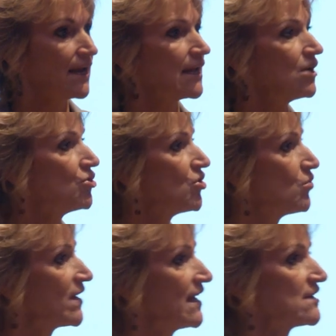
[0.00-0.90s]
He knew
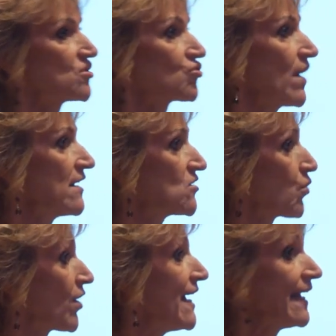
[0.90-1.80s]
what his strengths
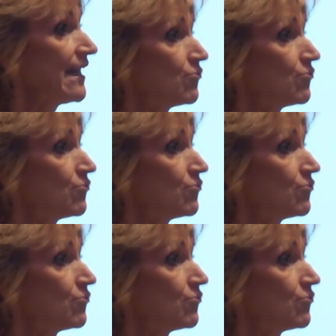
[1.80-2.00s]
were. He